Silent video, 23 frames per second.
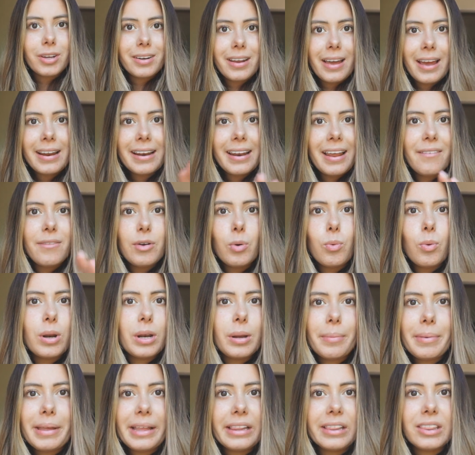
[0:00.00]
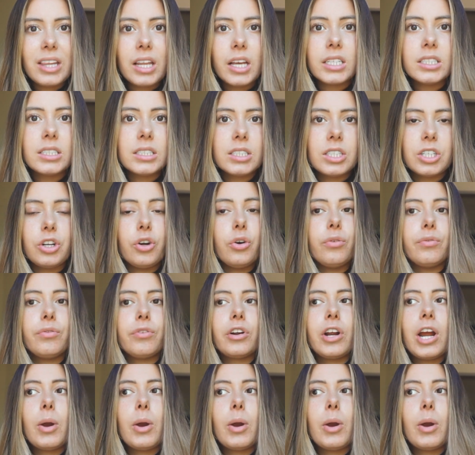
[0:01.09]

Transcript: I never want to be lusted over.